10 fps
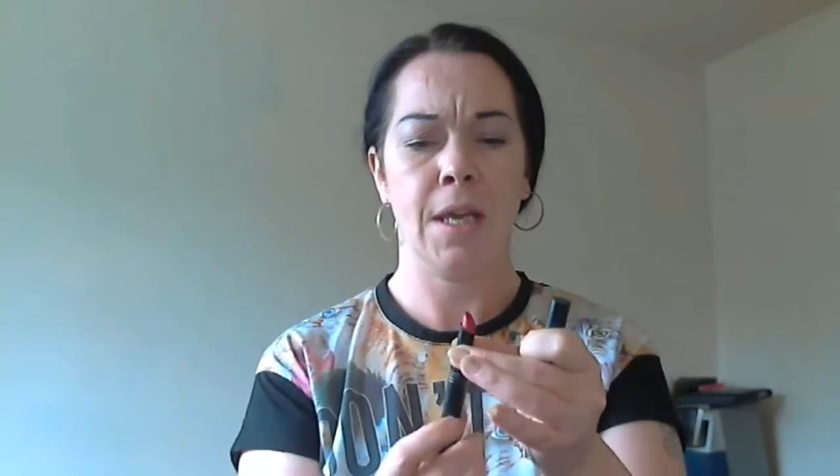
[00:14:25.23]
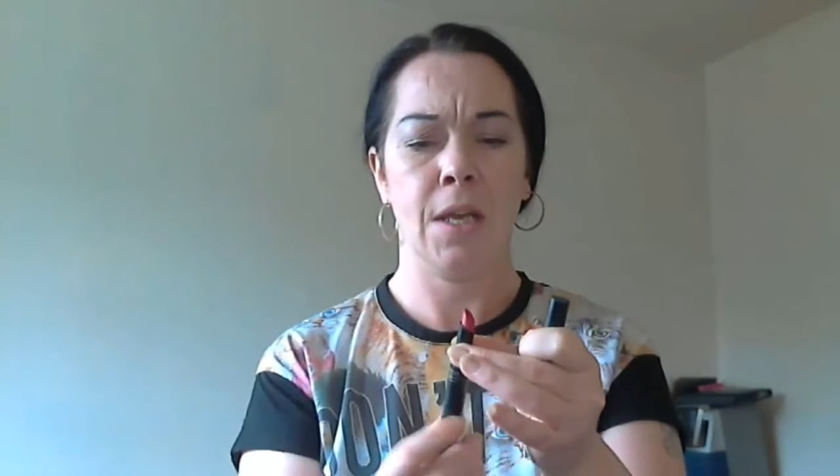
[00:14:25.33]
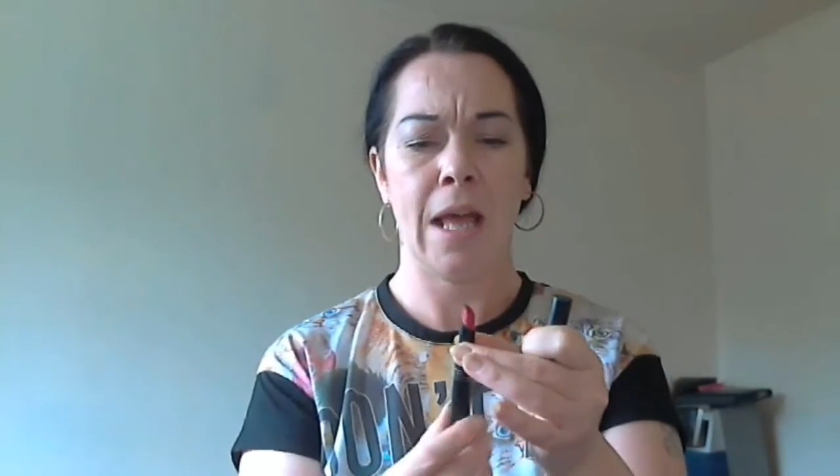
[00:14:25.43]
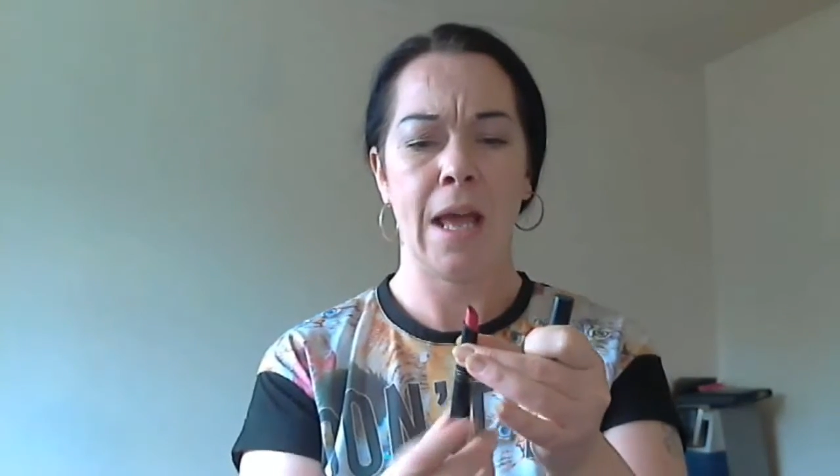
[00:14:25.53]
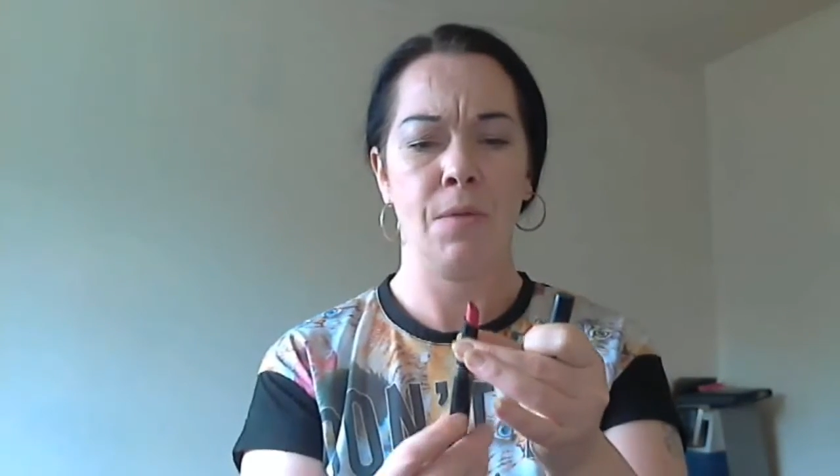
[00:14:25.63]
it
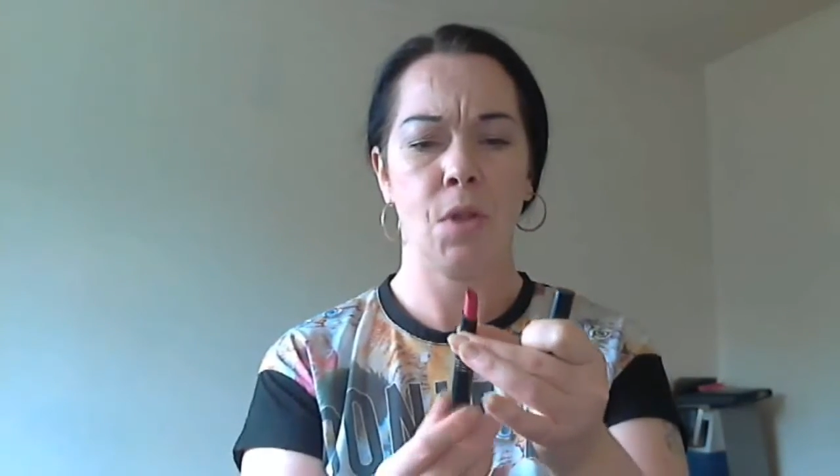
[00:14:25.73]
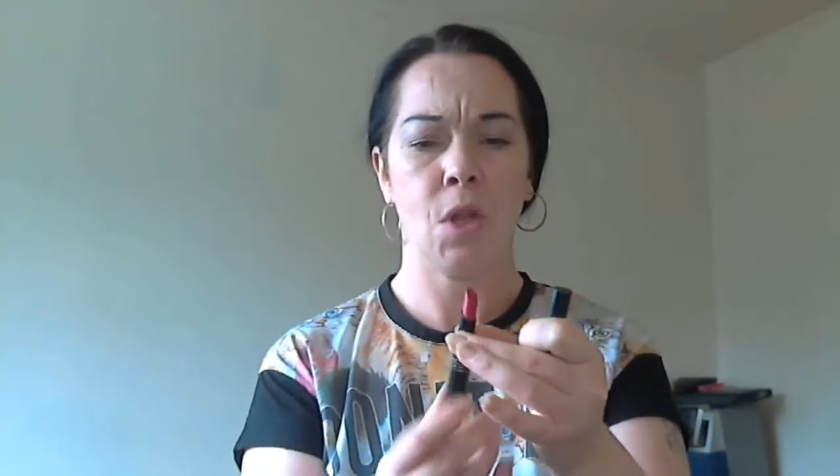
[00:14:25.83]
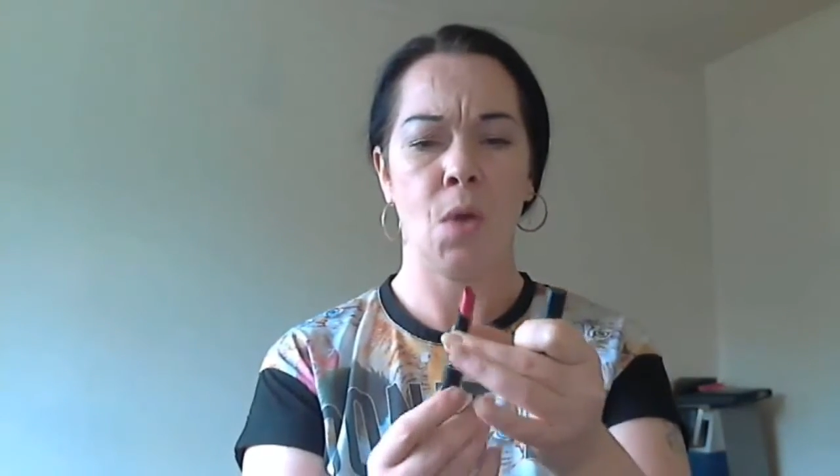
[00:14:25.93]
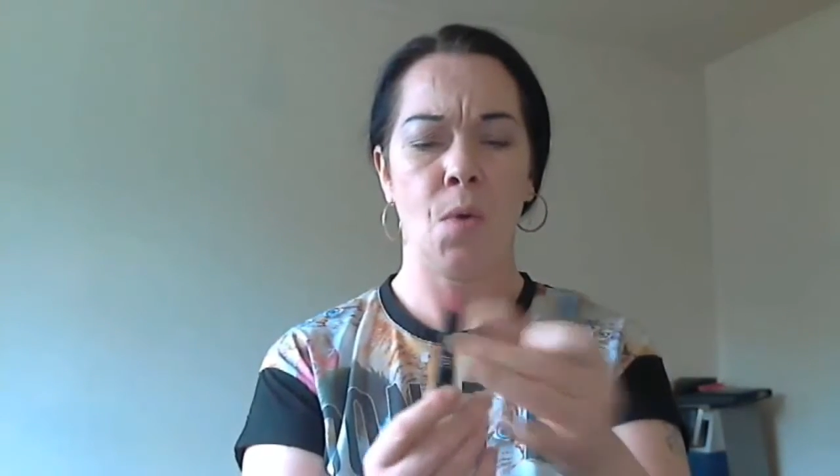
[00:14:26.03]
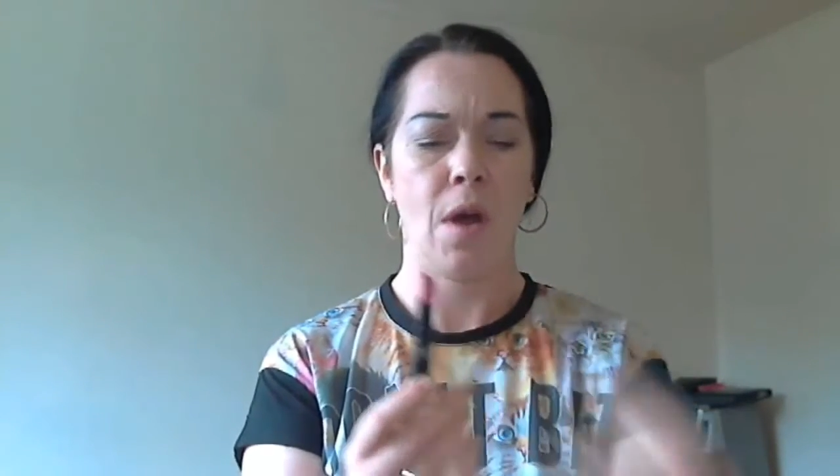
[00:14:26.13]
out
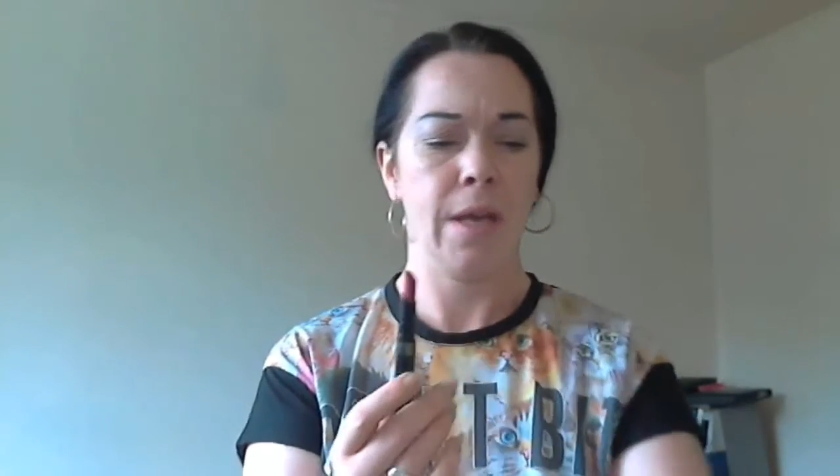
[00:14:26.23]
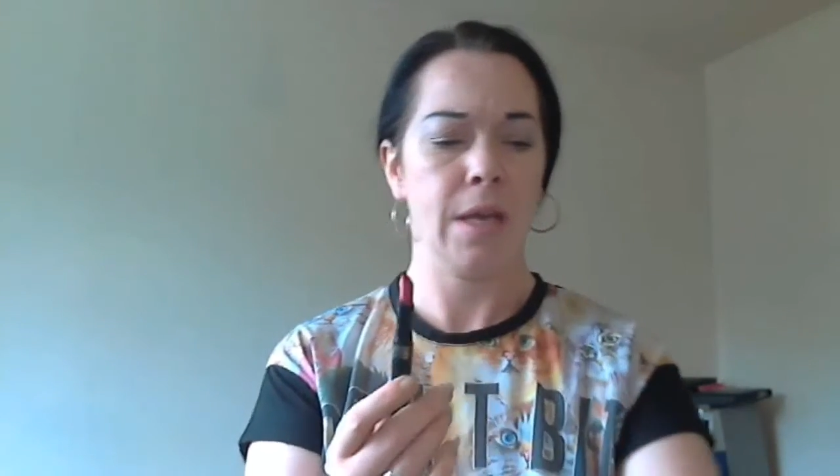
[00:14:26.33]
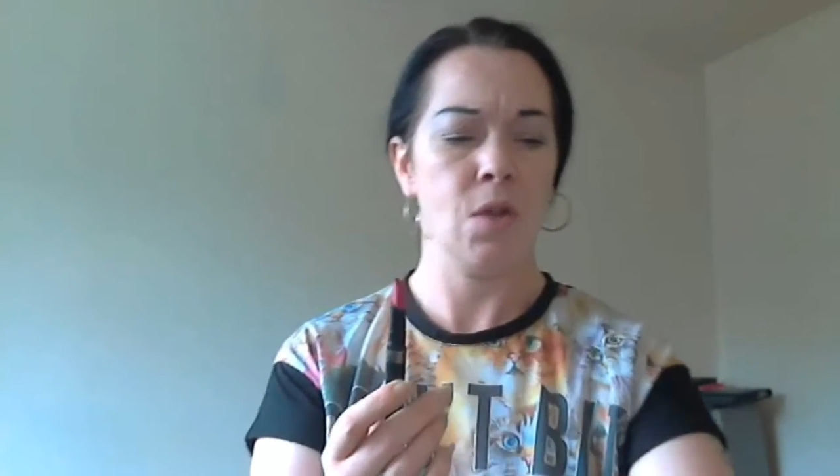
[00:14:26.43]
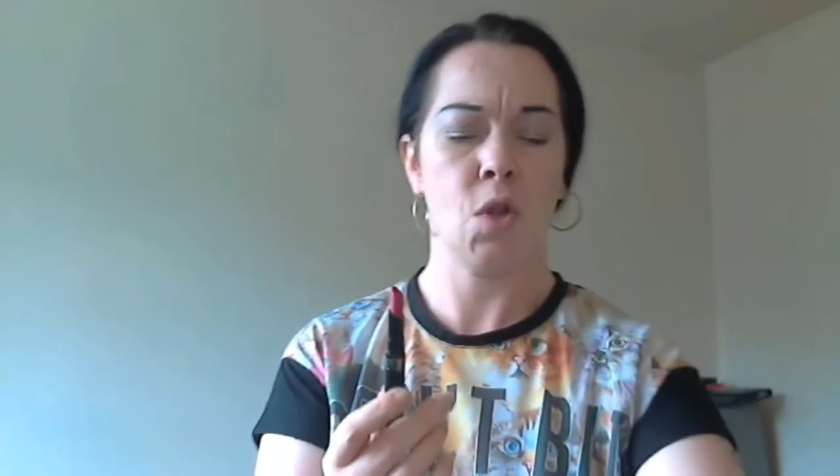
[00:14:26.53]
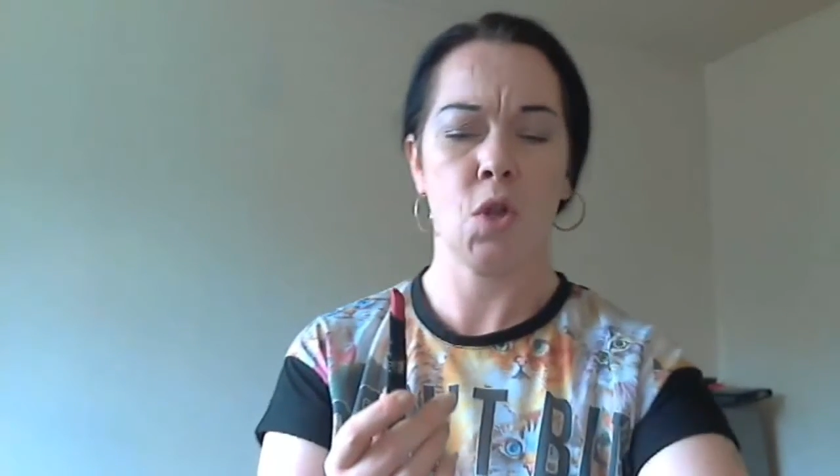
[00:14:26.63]
so I
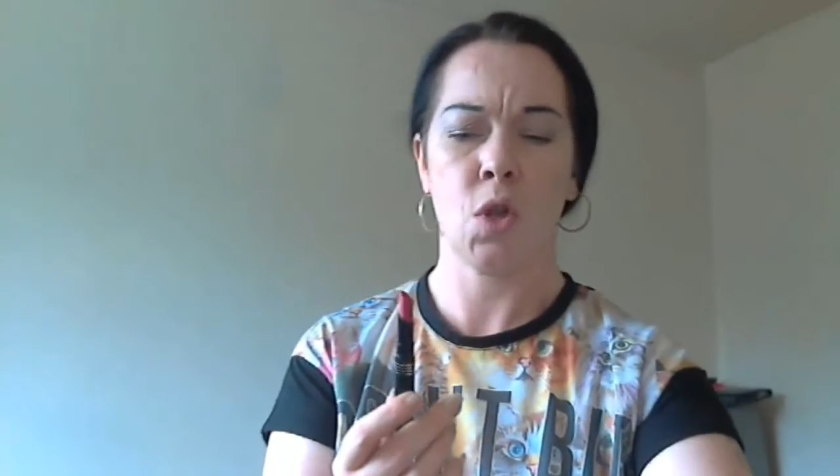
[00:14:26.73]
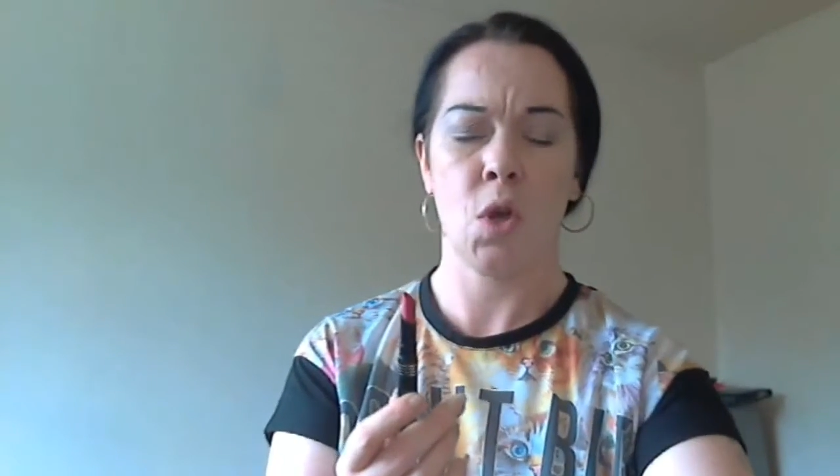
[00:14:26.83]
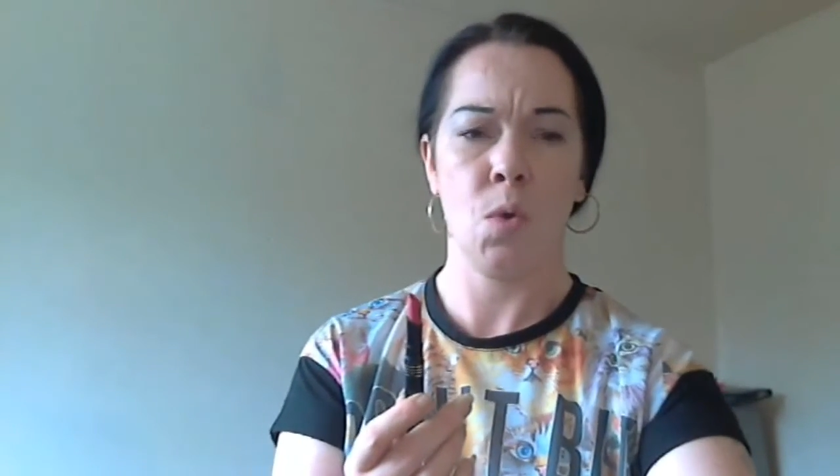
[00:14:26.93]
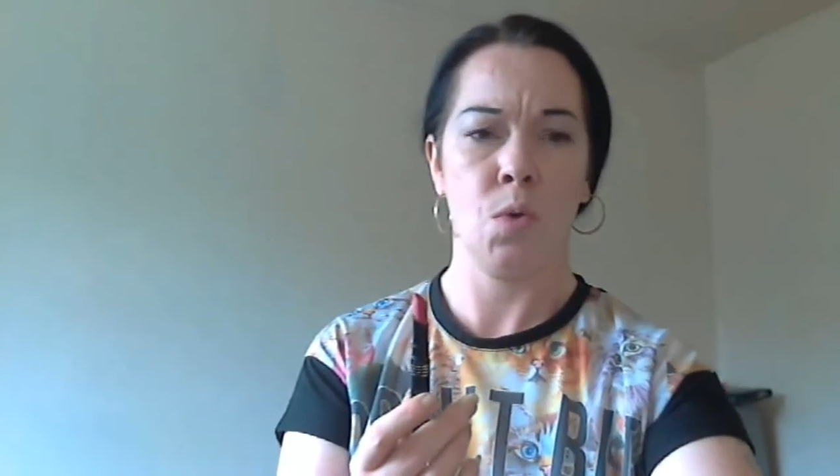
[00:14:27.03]
can show